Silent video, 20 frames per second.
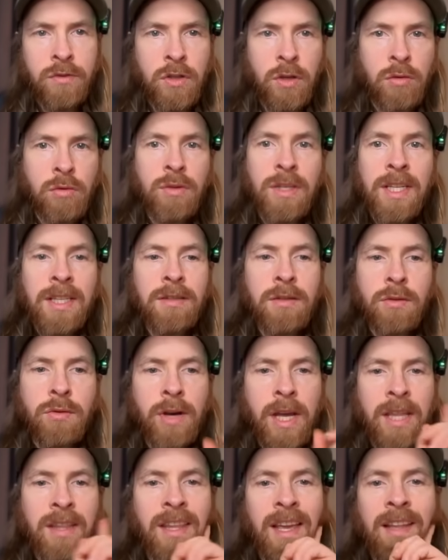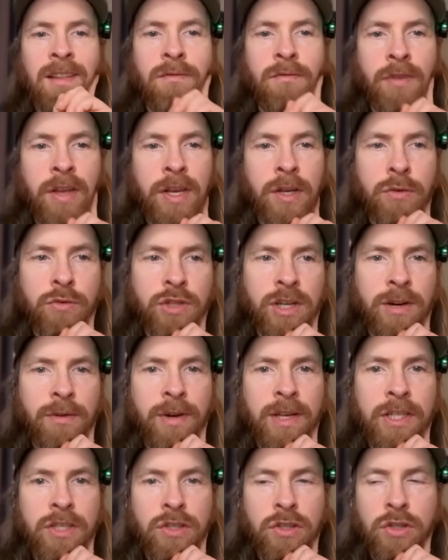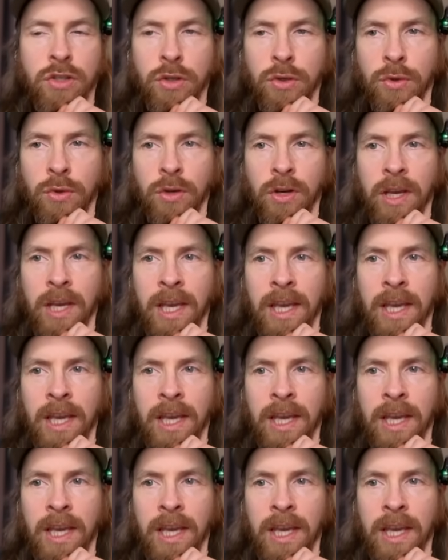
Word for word: So you need to create that video generation tool